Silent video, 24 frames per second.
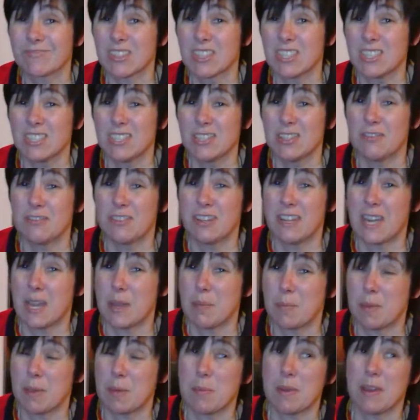He's not very
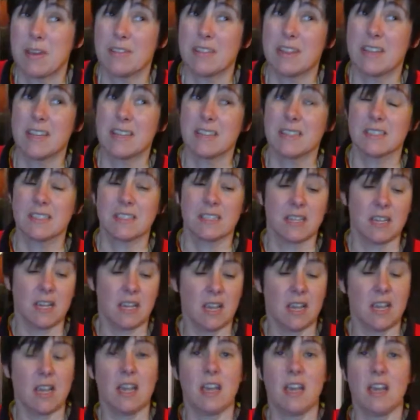happy about that.
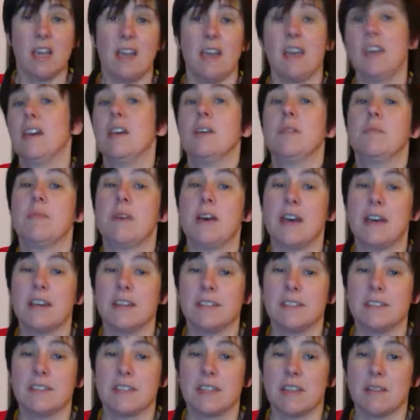
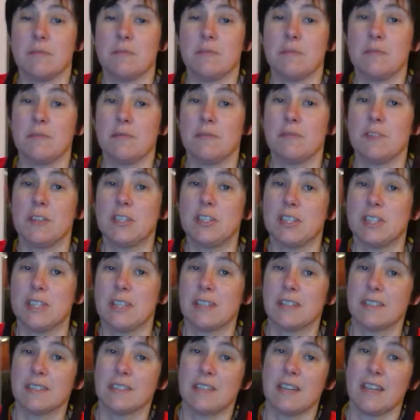And Fidget
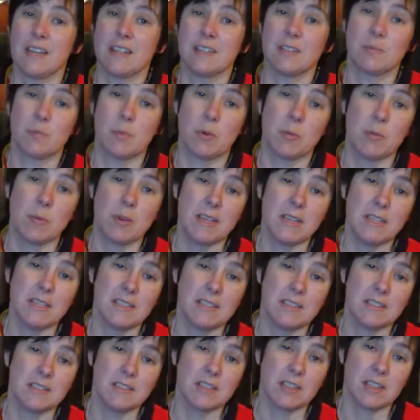has had
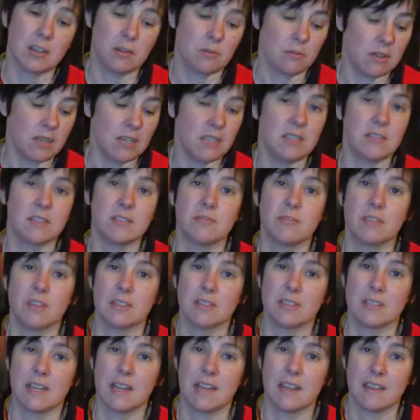puppies, so he just
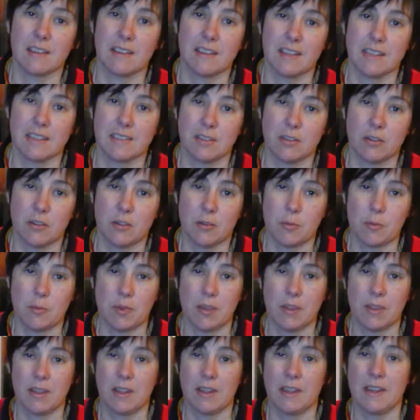feels like his home,
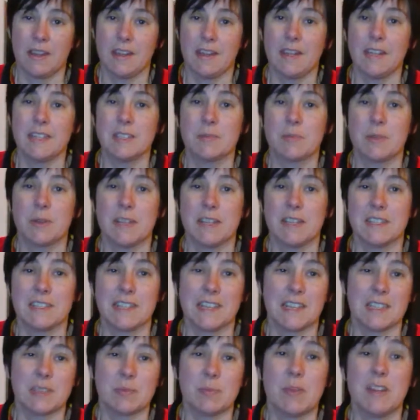his place
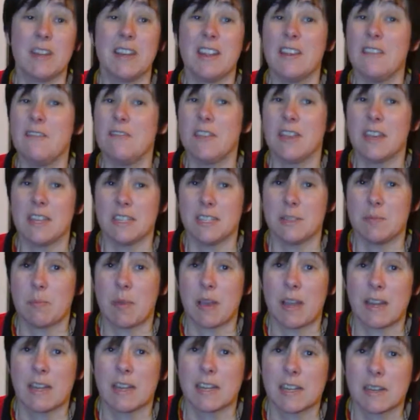has been invaded
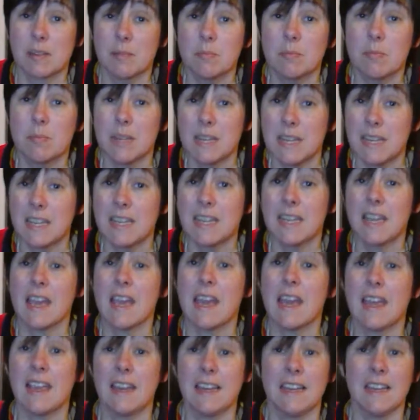by little mini
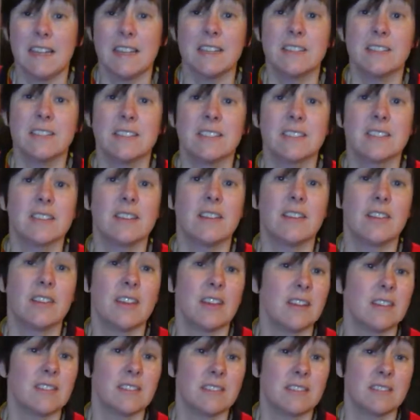aliens
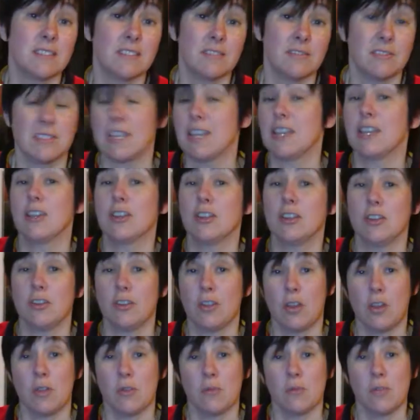that have taken
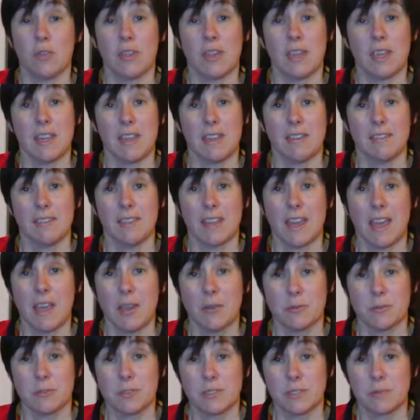over the
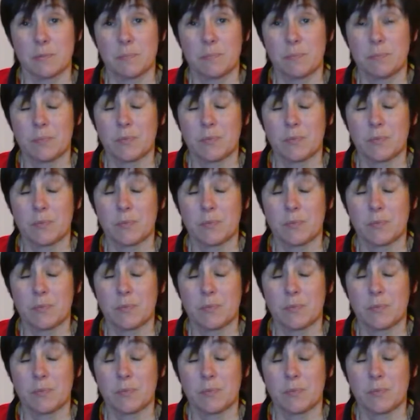house.